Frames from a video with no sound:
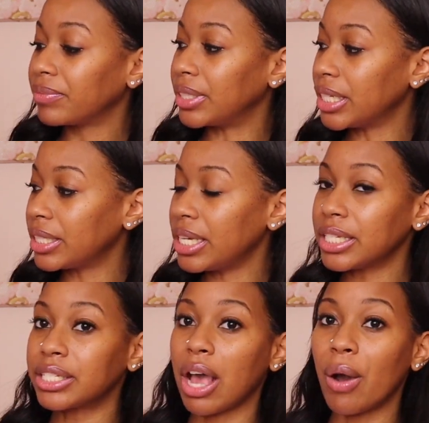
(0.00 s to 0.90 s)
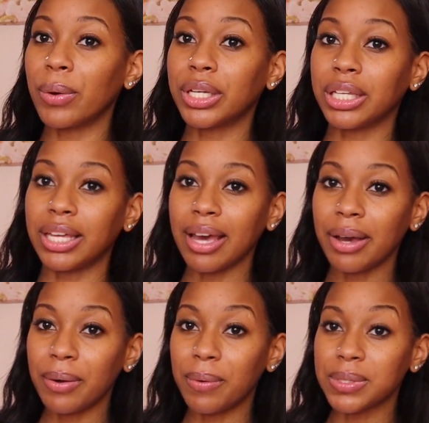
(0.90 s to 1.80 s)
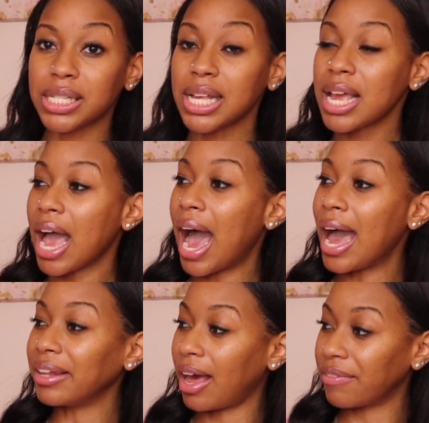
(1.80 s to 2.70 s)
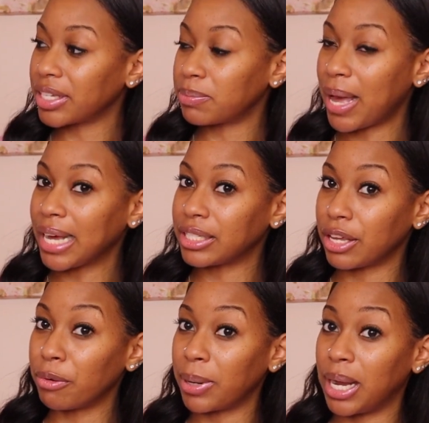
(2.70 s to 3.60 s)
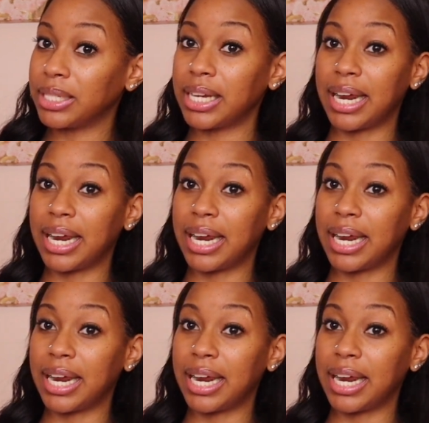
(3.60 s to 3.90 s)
this is so cute. I love this bag so much,